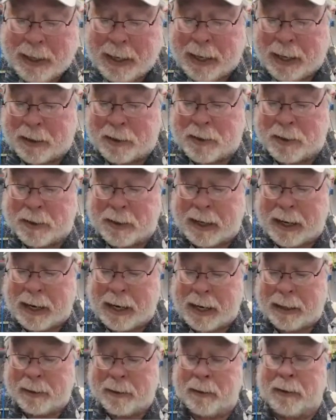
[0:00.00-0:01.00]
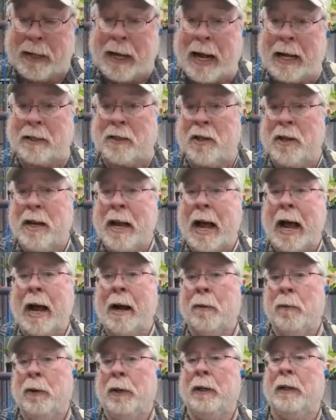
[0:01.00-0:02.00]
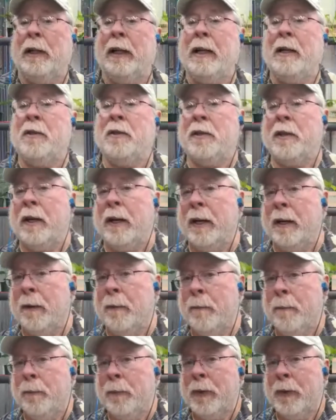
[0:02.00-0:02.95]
guess that that's not releasing